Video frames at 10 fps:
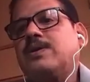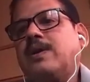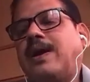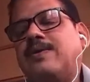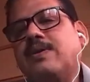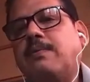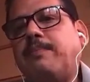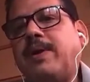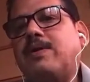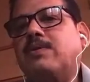as
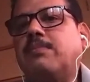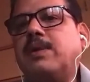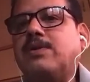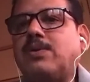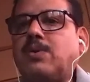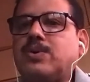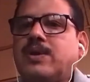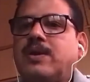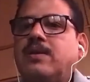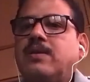compared to the metros
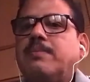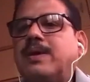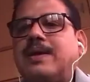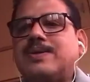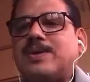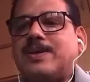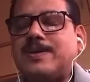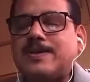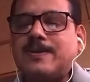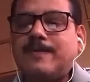and then the mega
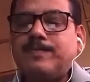cities.